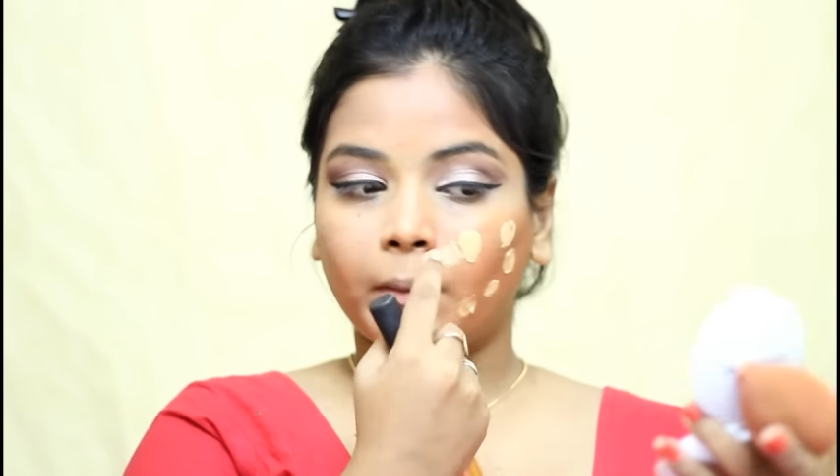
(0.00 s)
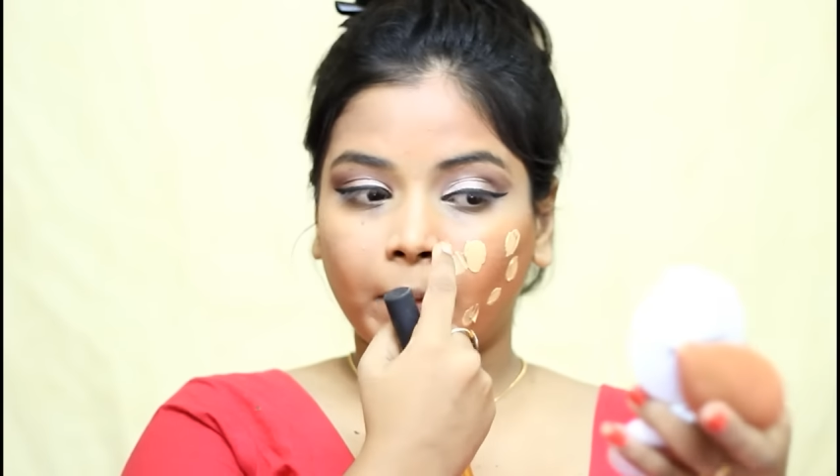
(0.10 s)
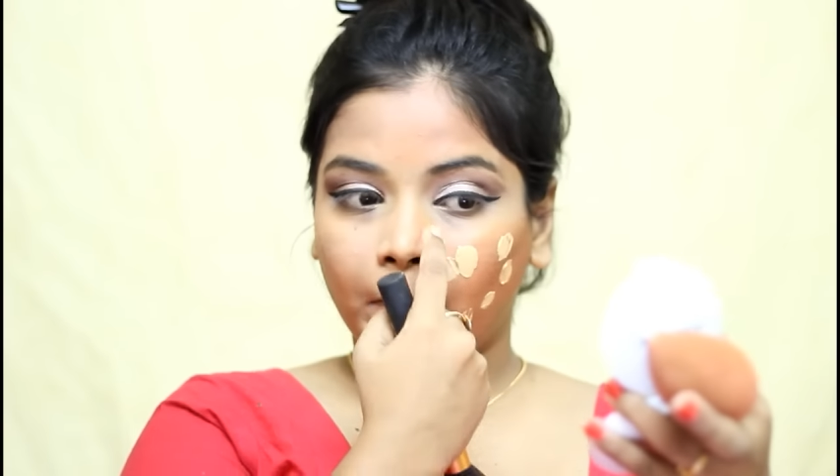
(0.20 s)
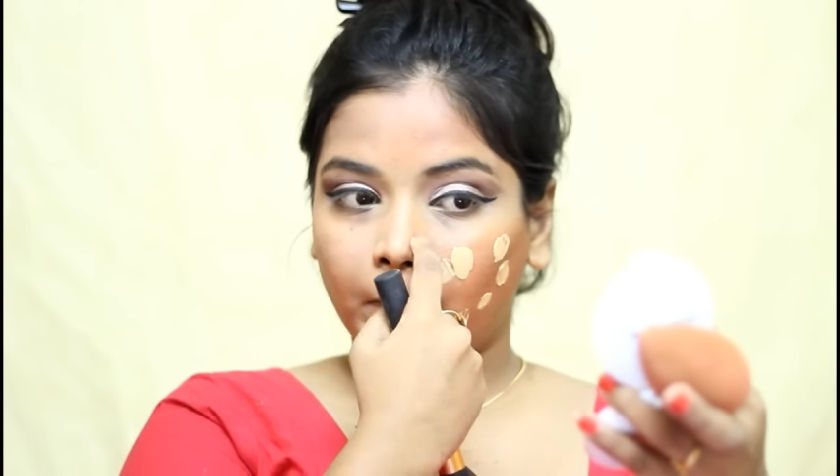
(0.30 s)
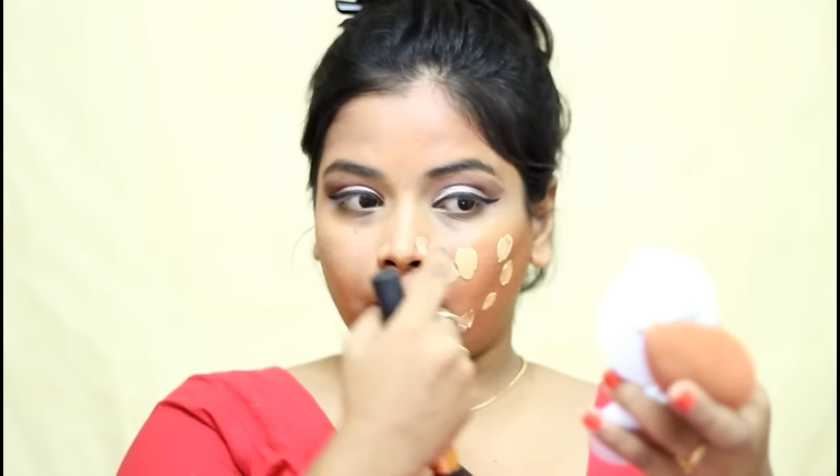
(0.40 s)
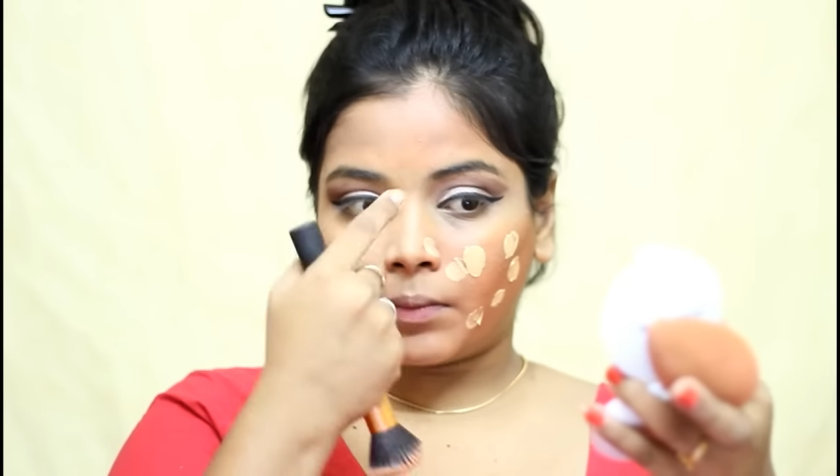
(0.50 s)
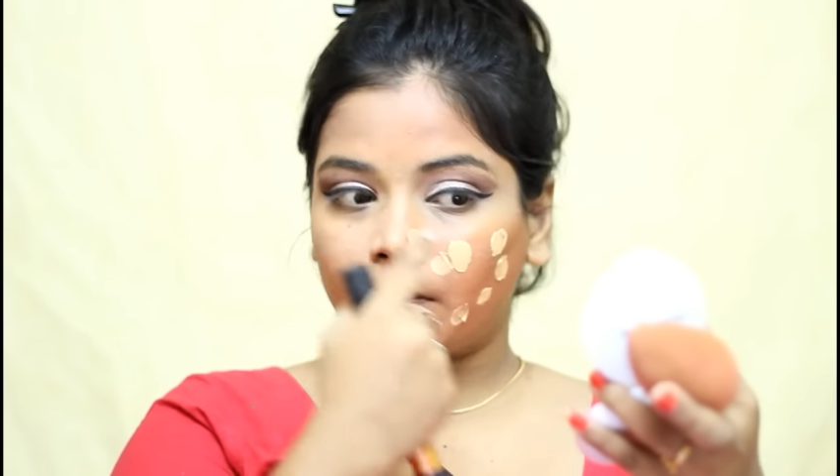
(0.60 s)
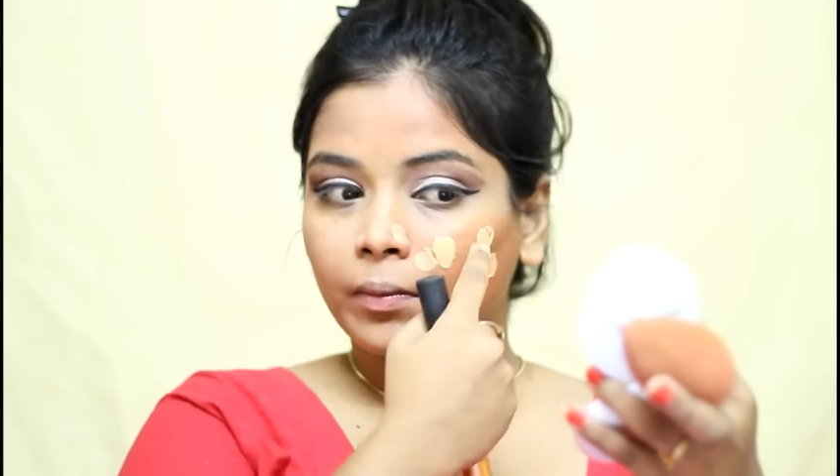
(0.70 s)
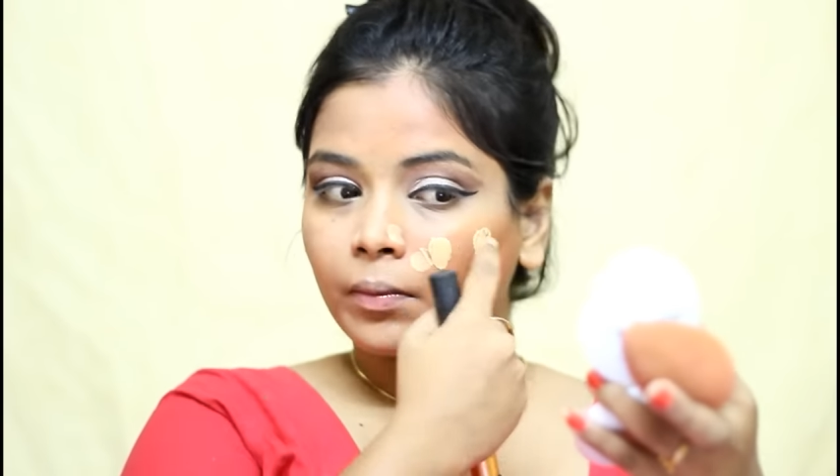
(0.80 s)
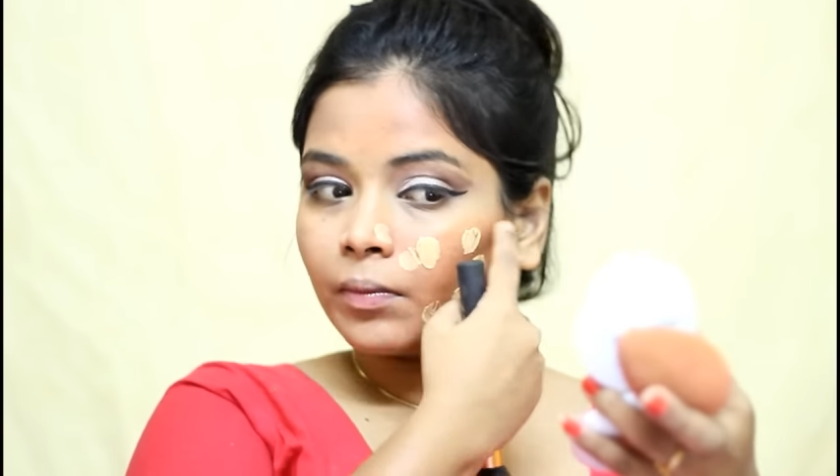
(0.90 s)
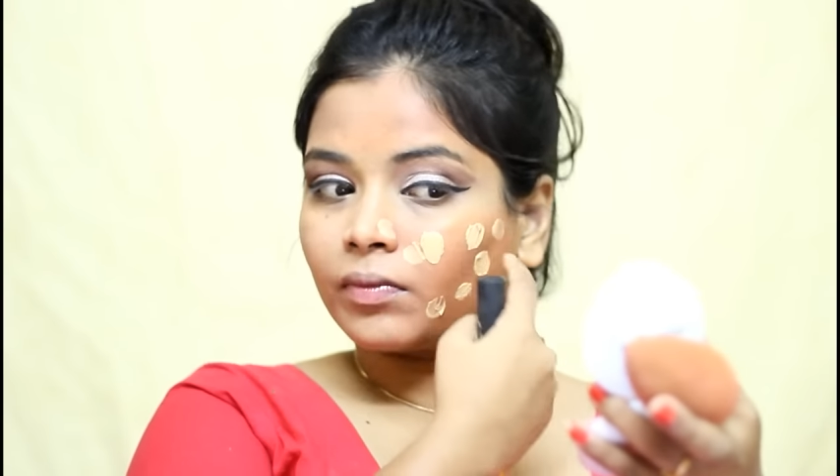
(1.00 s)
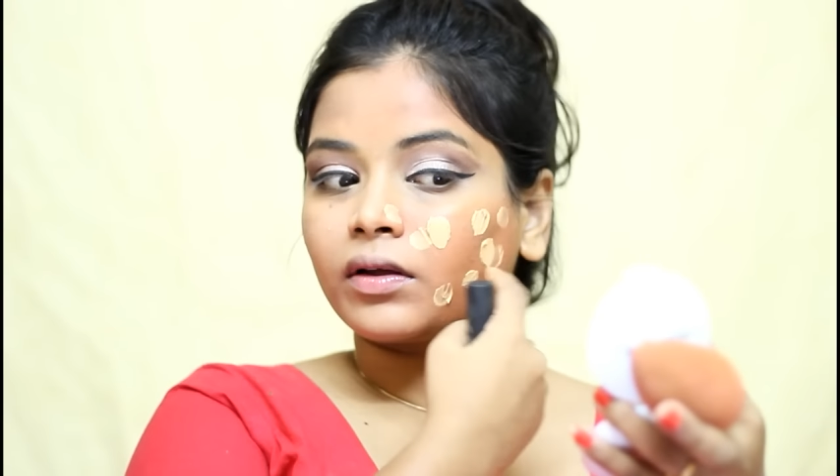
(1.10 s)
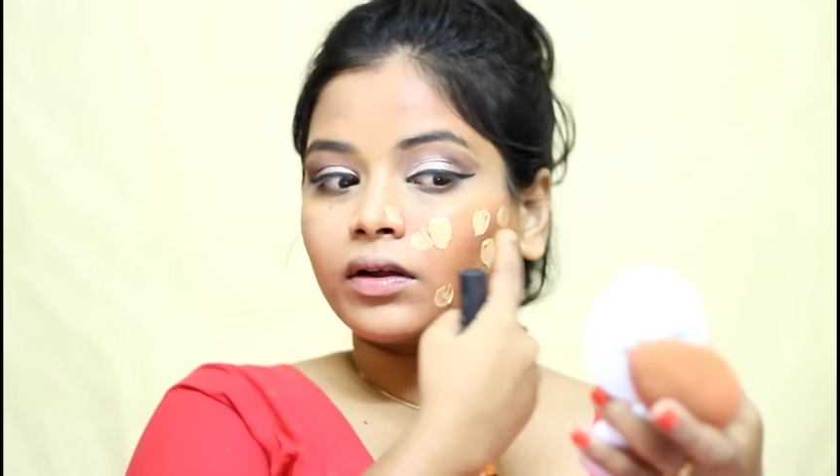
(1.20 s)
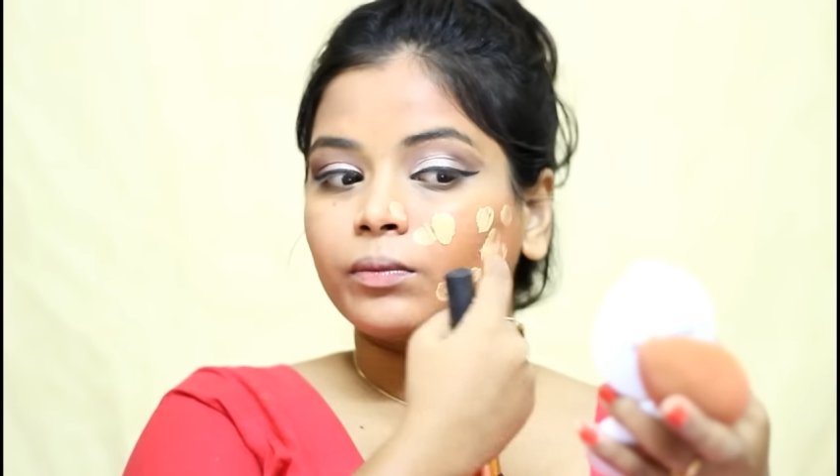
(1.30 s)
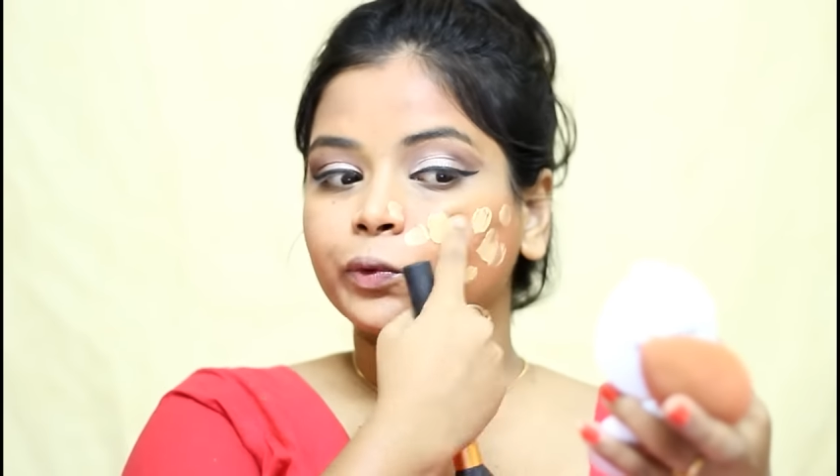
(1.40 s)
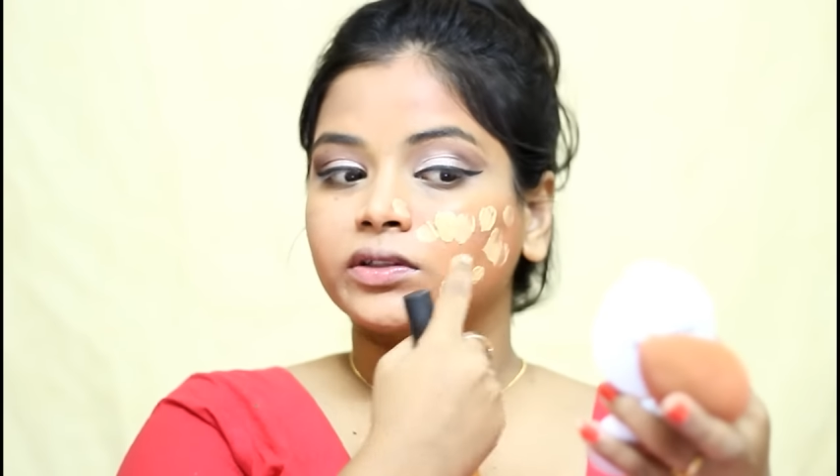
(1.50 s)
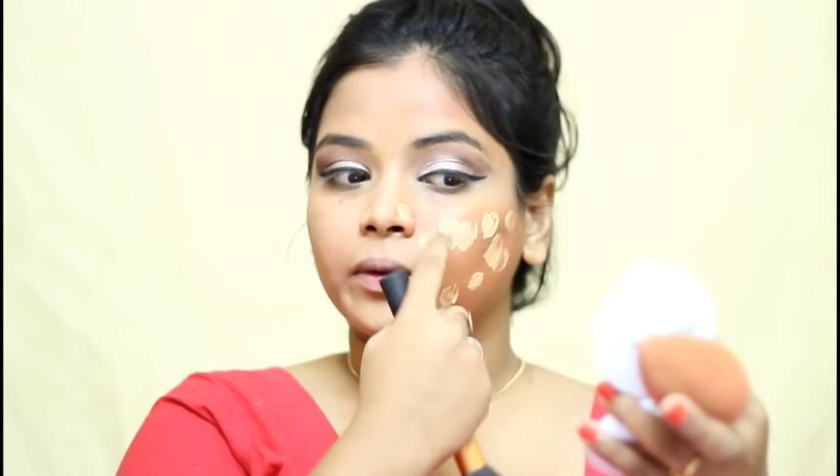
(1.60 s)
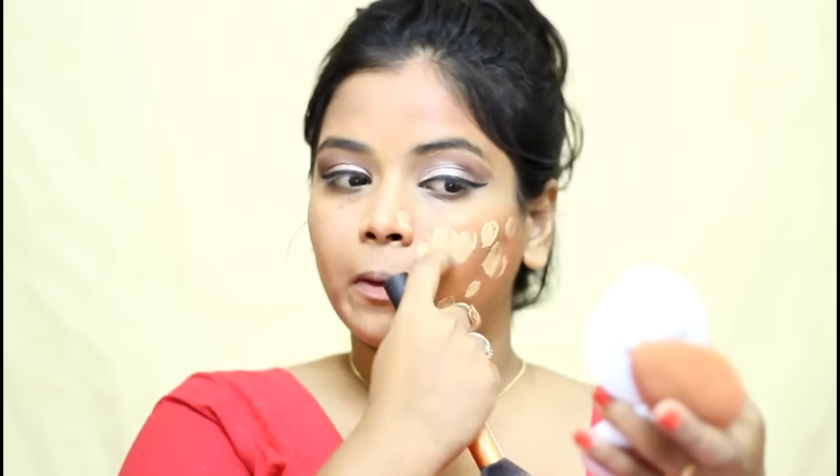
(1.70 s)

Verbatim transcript: Then I moved on to my other side